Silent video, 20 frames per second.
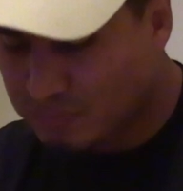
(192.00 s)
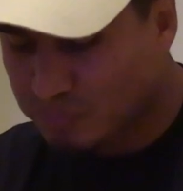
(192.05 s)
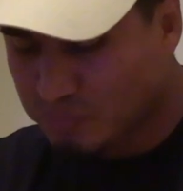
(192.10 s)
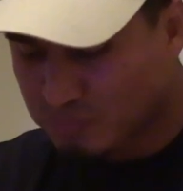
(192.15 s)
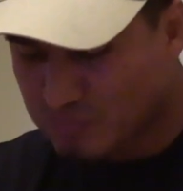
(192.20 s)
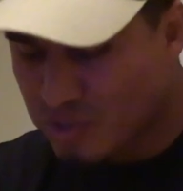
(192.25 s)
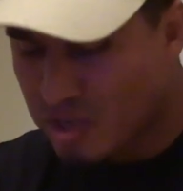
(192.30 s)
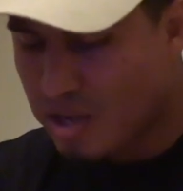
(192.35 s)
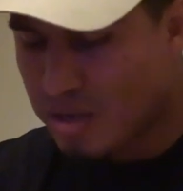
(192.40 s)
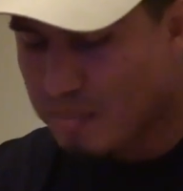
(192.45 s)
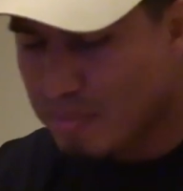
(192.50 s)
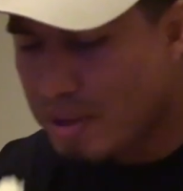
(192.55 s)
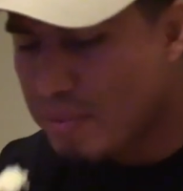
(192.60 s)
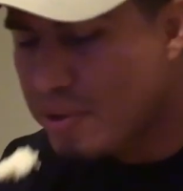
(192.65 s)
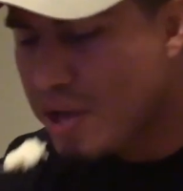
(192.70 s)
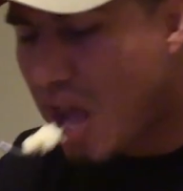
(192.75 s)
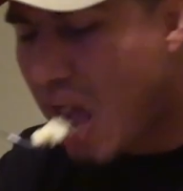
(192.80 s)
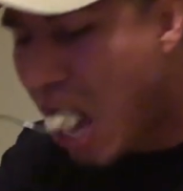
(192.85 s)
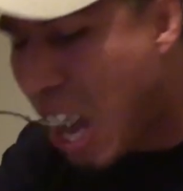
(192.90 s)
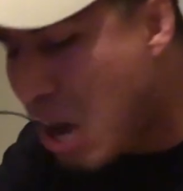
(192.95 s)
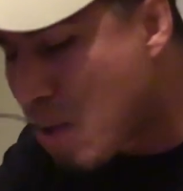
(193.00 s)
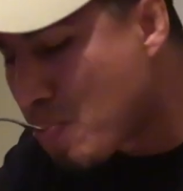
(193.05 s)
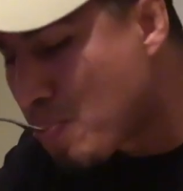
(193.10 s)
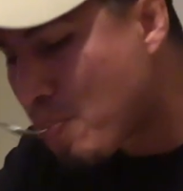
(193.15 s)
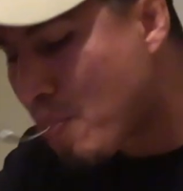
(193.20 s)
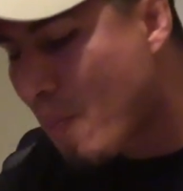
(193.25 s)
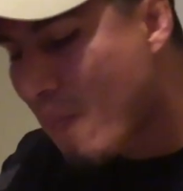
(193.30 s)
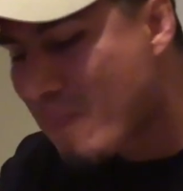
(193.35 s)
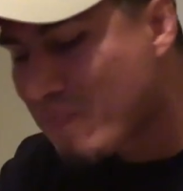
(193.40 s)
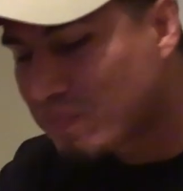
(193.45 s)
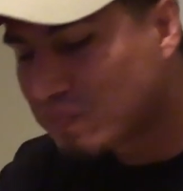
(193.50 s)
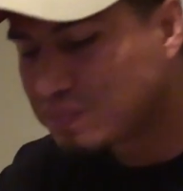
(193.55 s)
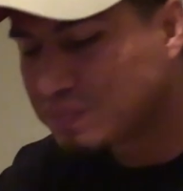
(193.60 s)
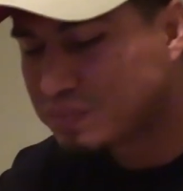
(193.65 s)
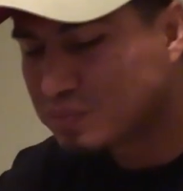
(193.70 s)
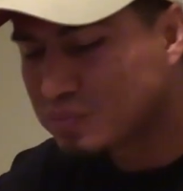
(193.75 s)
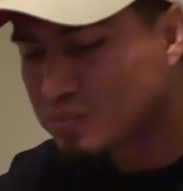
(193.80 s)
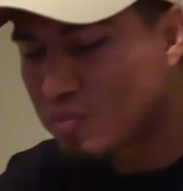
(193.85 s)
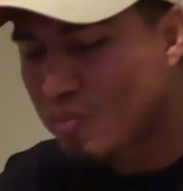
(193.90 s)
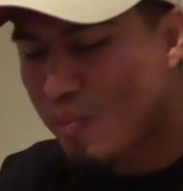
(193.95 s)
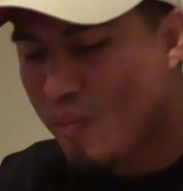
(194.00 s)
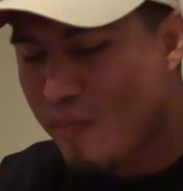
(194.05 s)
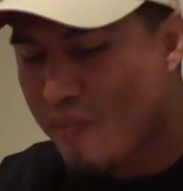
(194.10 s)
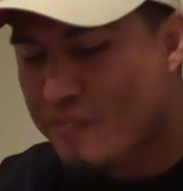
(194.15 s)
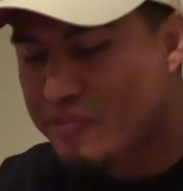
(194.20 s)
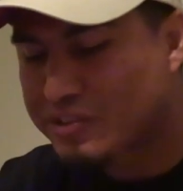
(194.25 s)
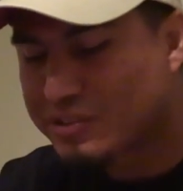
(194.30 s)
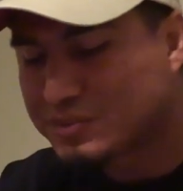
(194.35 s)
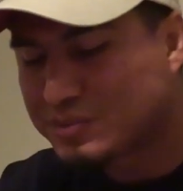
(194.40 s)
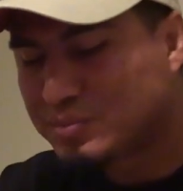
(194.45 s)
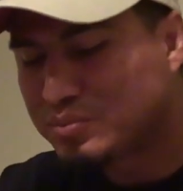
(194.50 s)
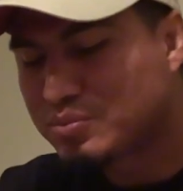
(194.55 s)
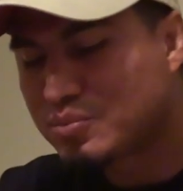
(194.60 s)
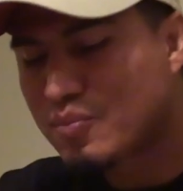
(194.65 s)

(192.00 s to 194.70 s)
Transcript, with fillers: White, who knows you and likes you. You want to